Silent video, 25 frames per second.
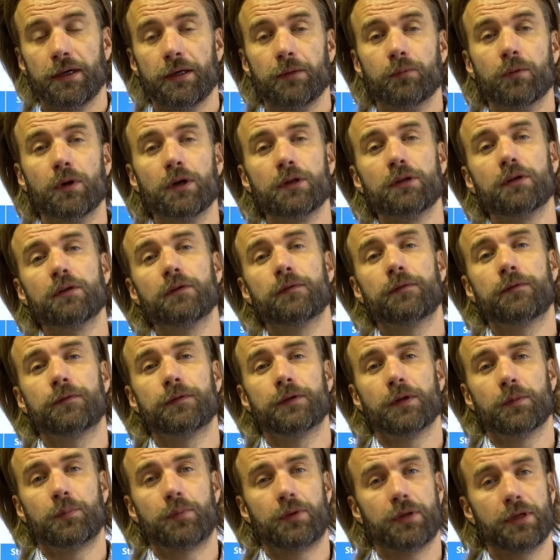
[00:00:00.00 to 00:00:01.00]
In one of
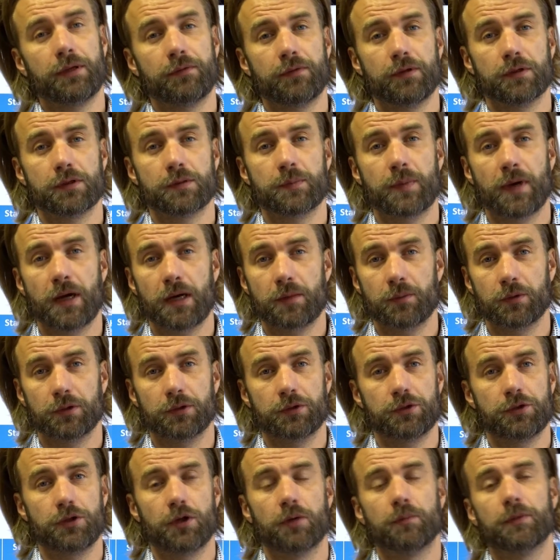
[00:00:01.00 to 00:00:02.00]
the previous
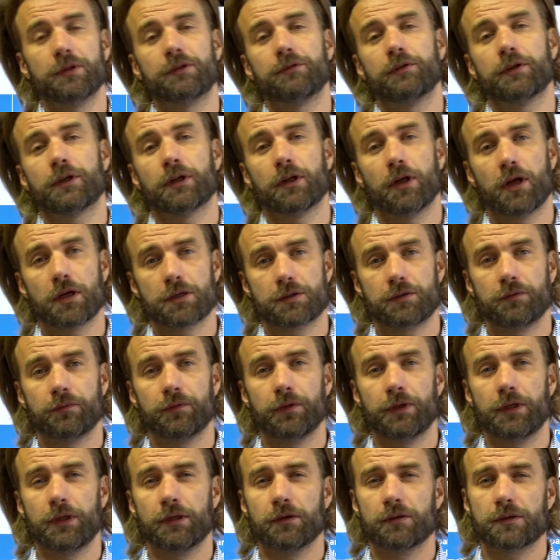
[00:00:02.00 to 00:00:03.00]
Paramotor Geometry Classroom
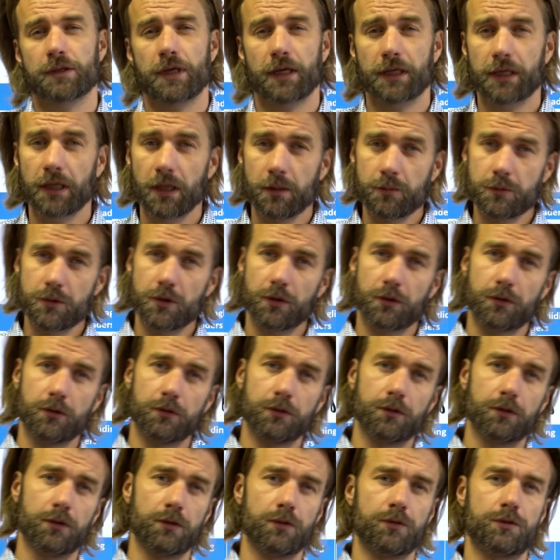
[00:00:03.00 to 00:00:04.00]
videos, I came to a
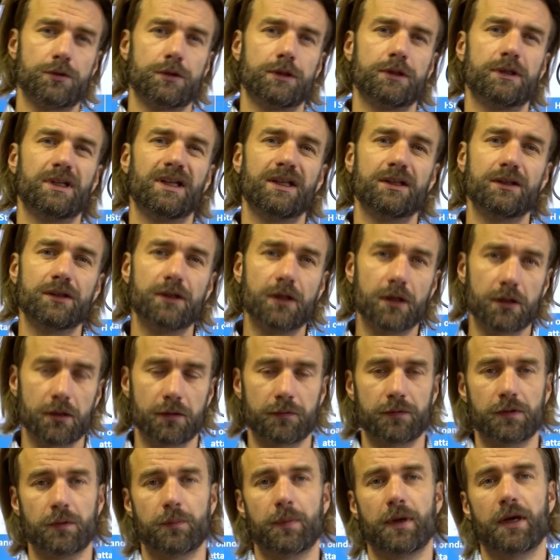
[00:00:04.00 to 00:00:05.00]
conclusion that none
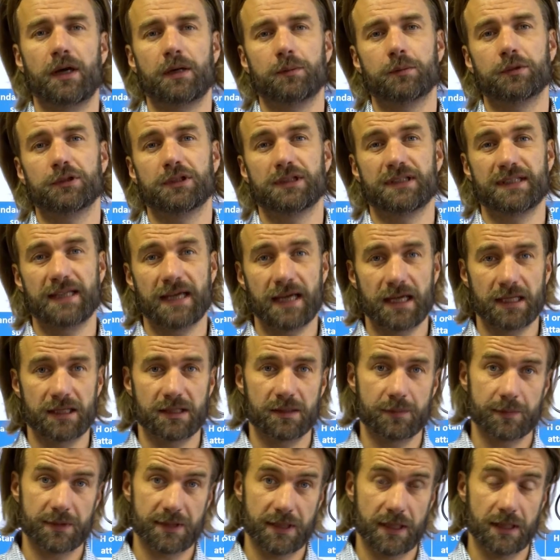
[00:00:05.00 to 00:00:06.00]
of the Paramotor
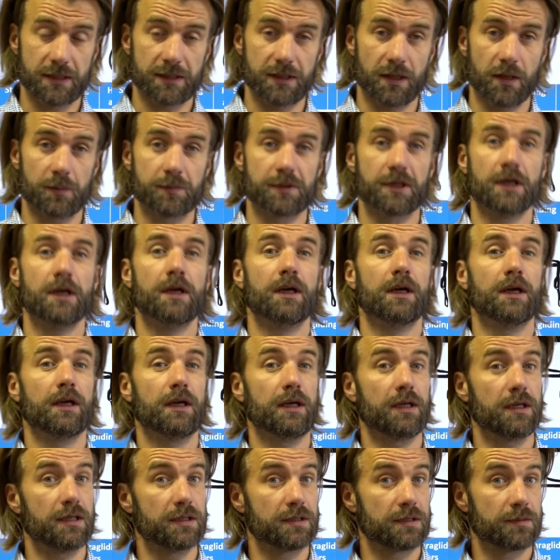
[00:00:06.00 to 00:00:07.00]
tandem setups
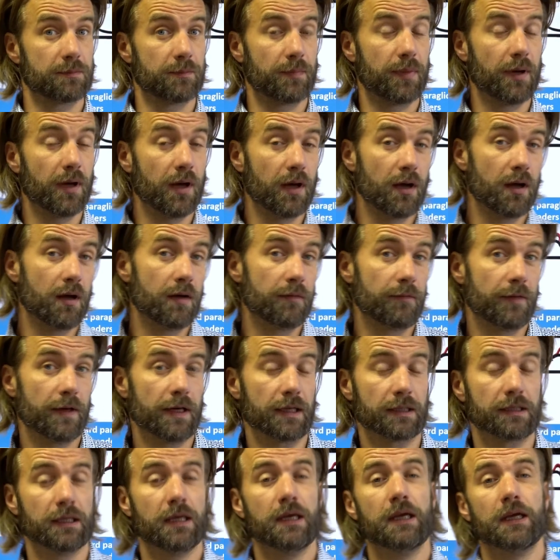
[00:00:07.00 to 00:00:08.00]
is
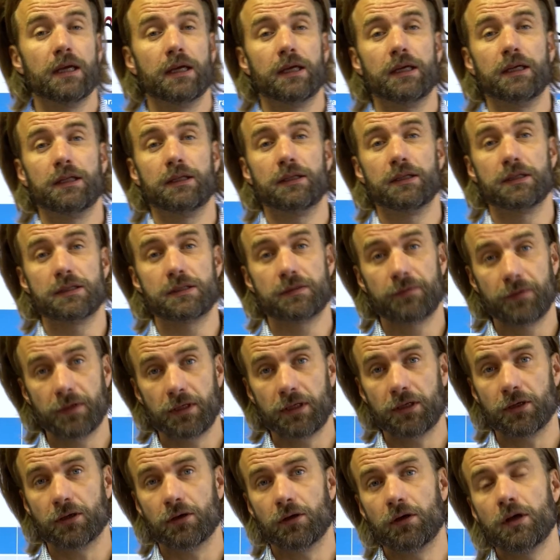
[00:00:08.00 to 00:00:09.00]
perfect. In this
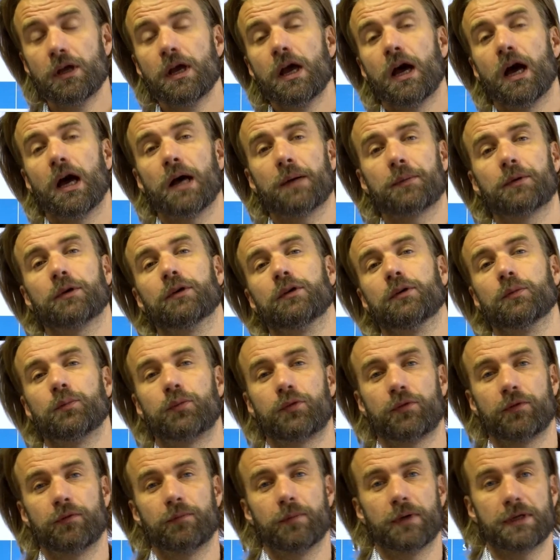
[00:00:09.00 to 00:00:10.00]
video, I'm going to
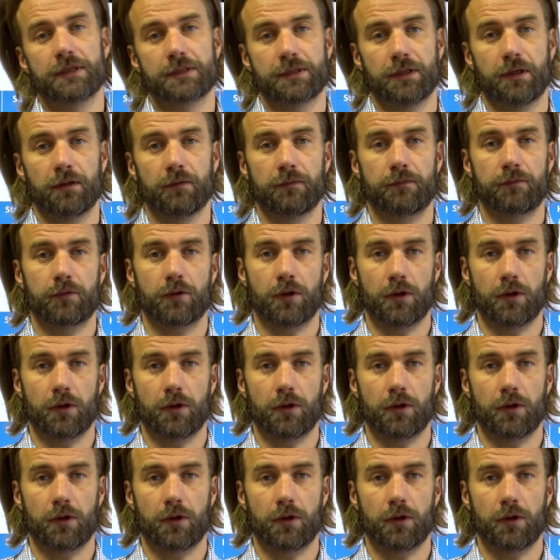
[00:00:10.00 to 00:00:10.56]
prove myself